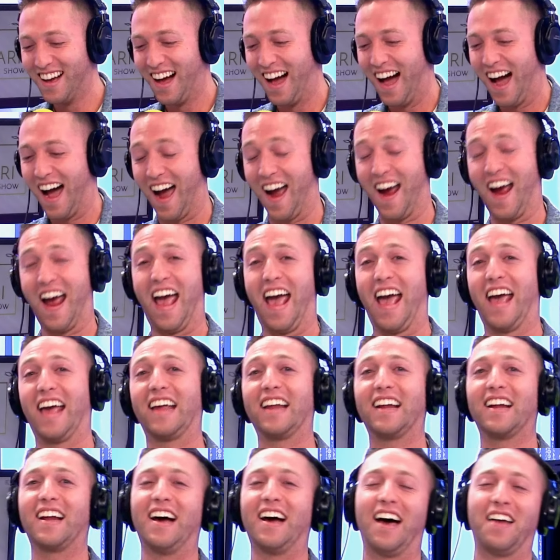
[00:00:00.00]
All right,
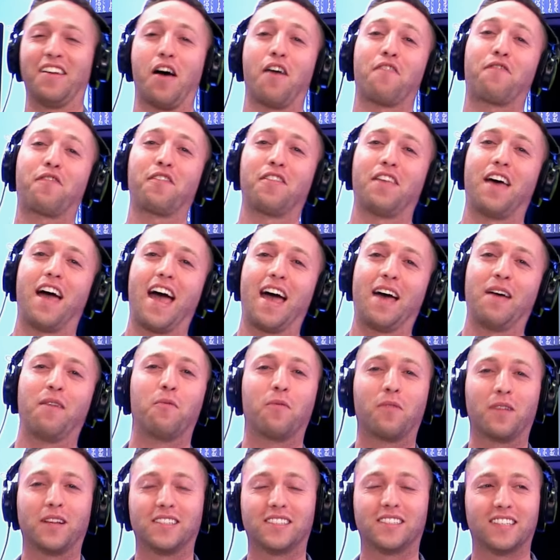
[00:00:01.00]
enough of that.
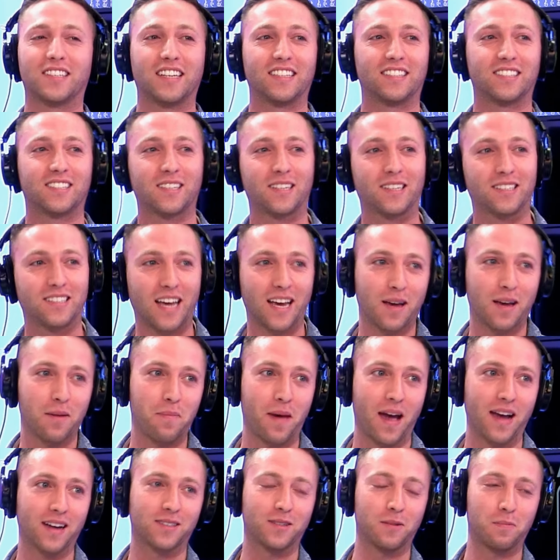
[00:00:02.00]
Let's take it
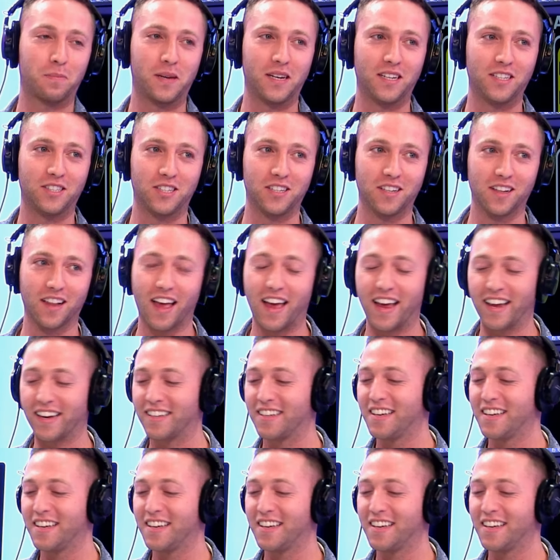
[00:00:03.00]
back to PG land.